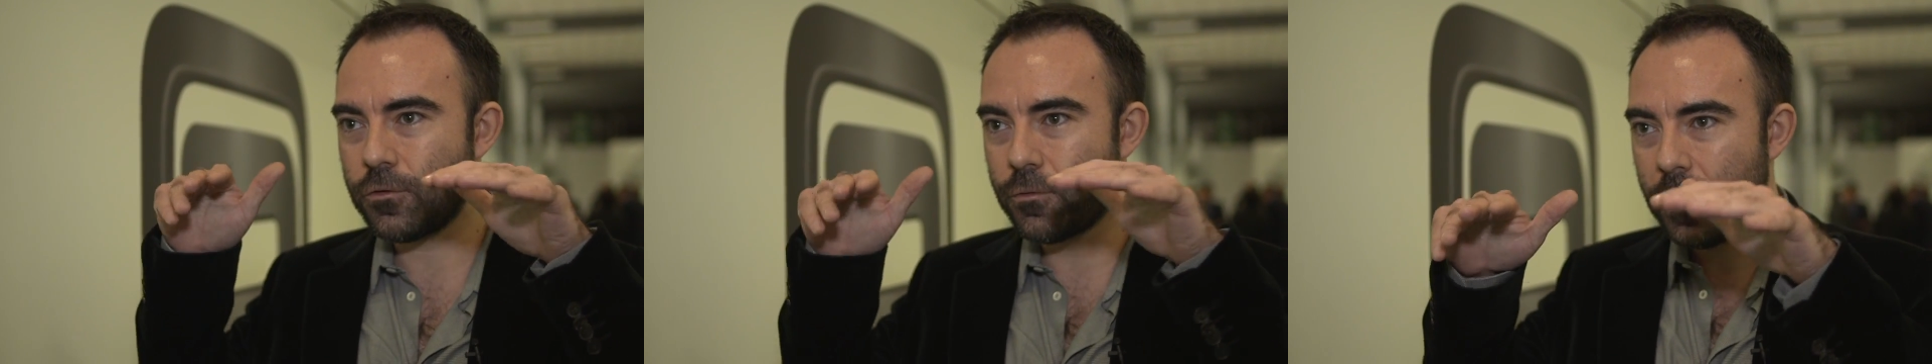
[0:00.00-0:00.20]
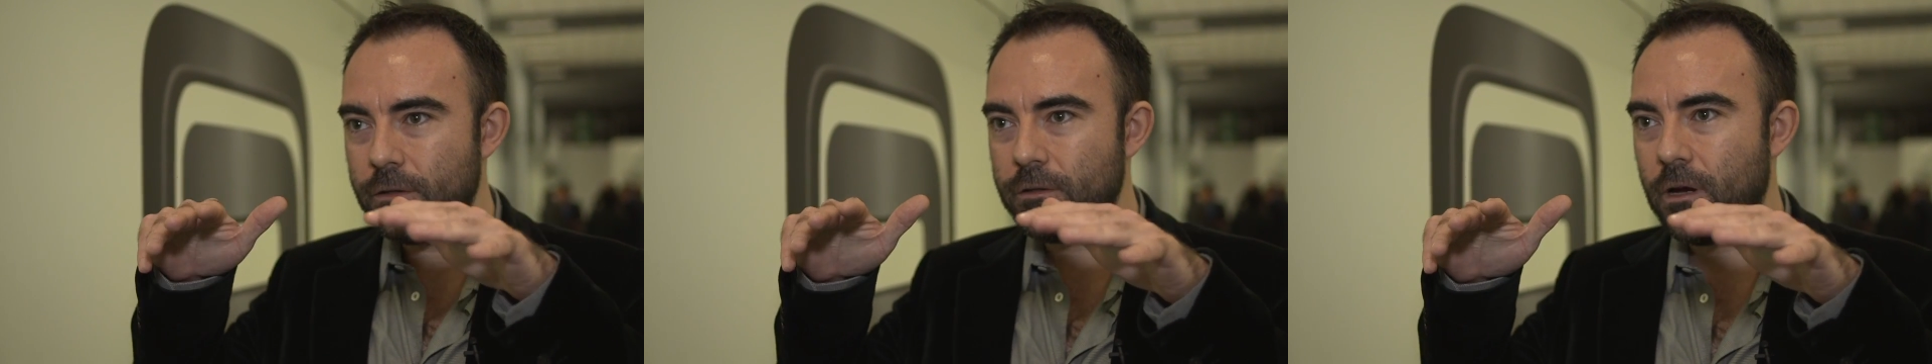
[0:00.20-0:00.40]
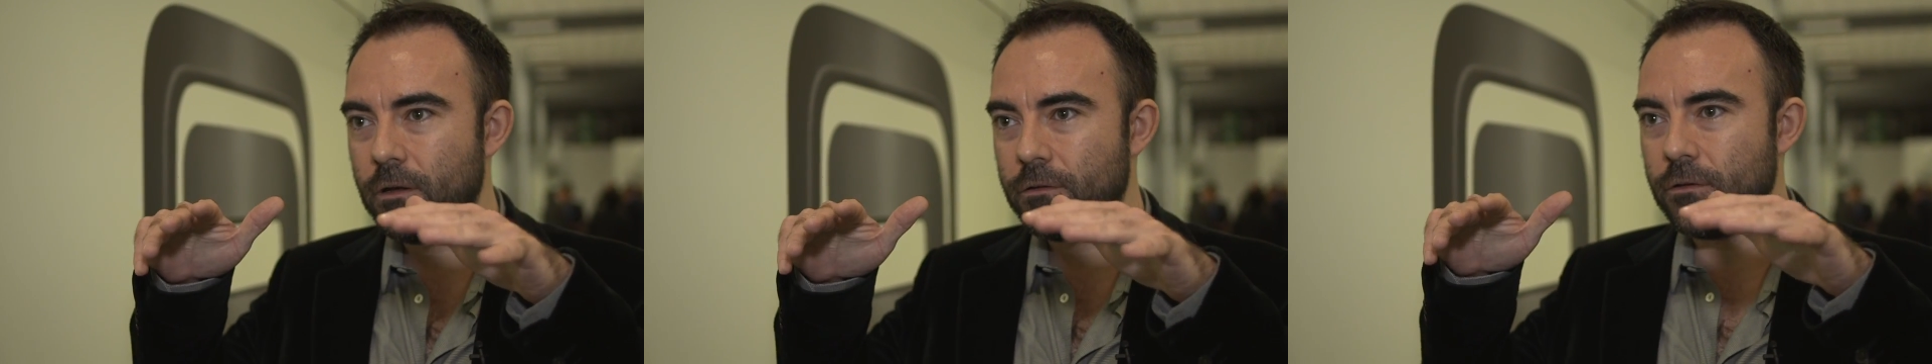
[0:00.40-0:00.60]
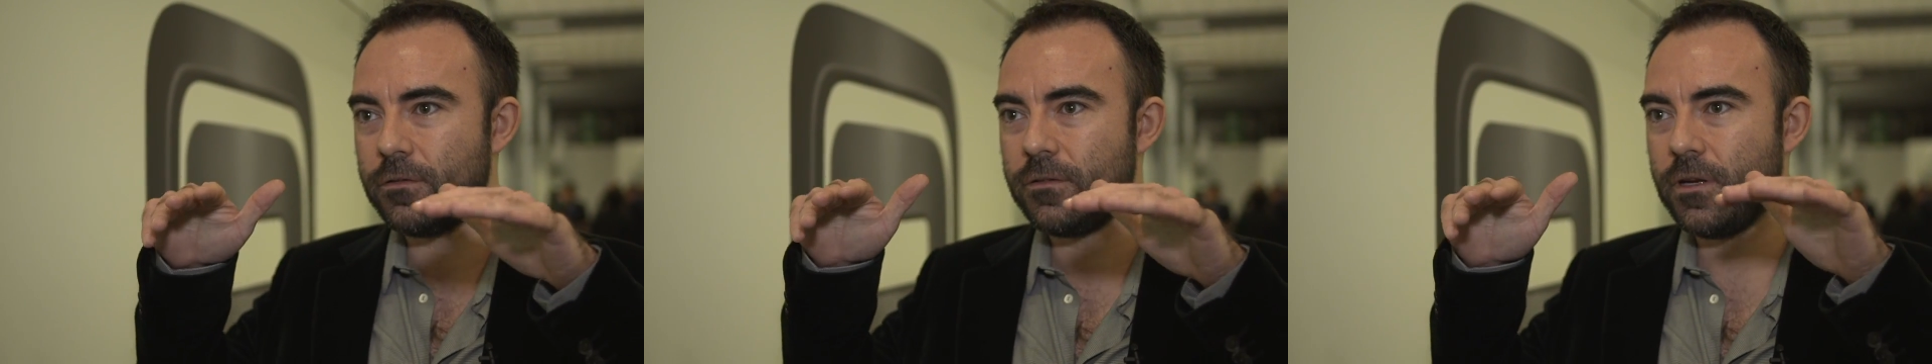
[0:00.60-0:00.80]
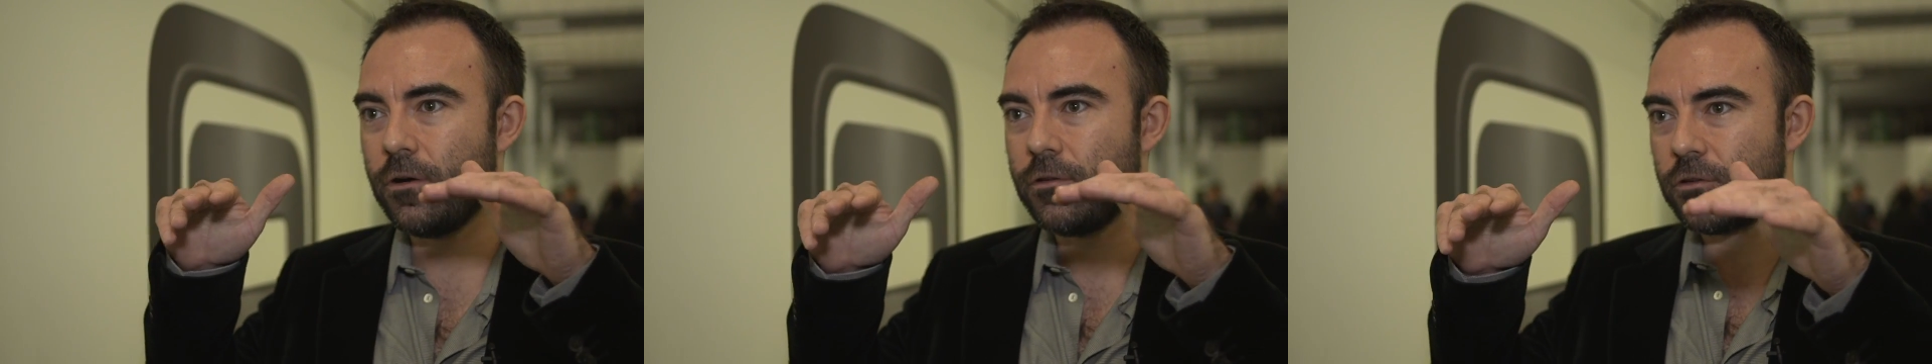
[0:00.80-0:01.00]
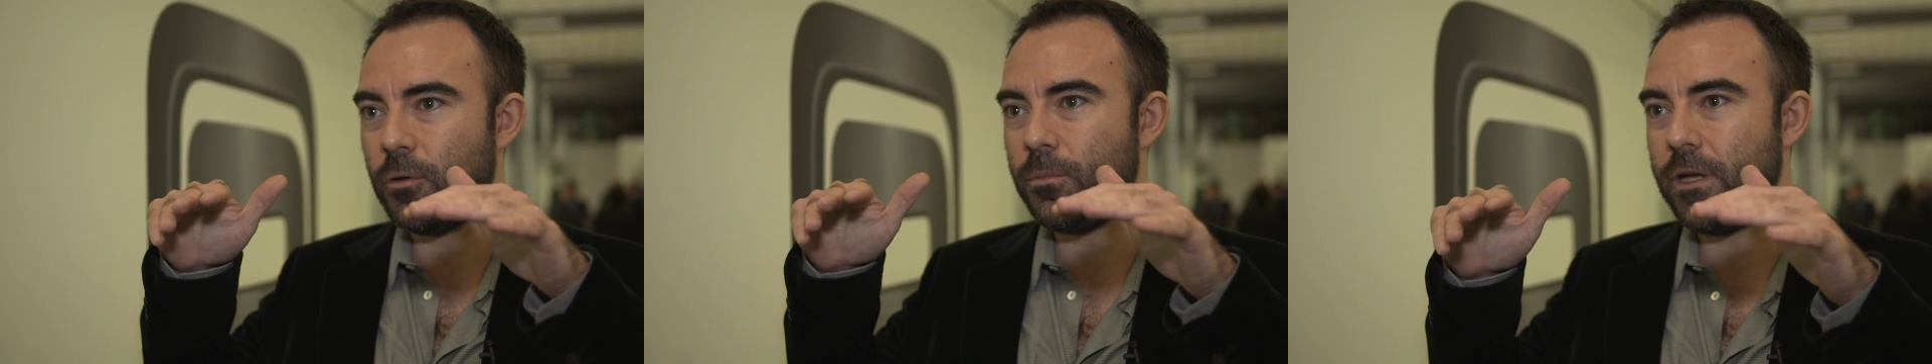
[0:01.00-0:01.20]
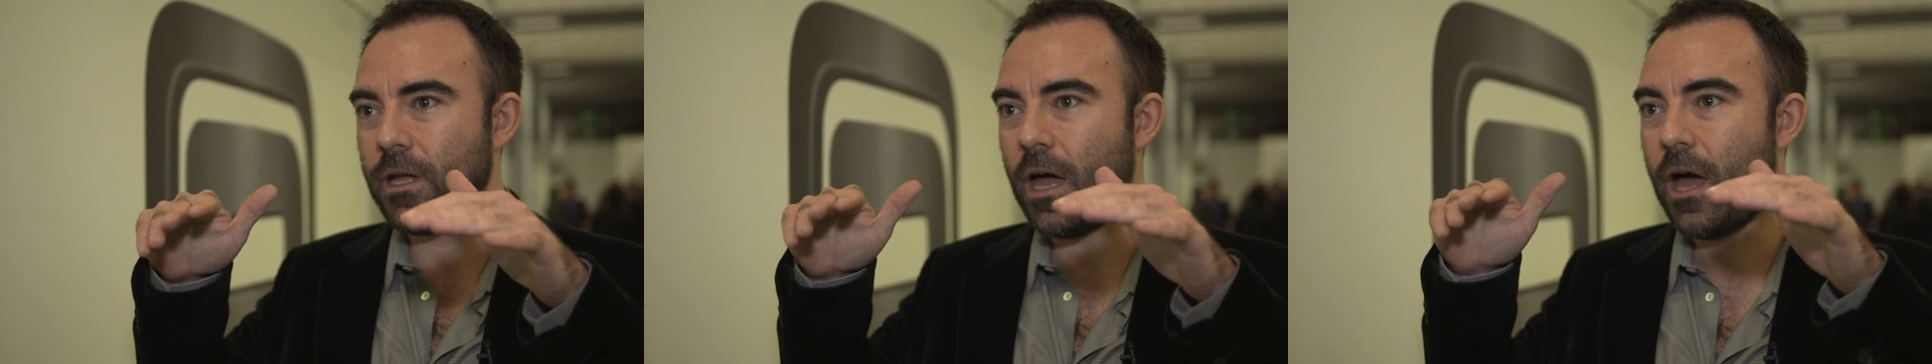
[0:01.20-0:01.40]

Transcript: to render the stereoscopic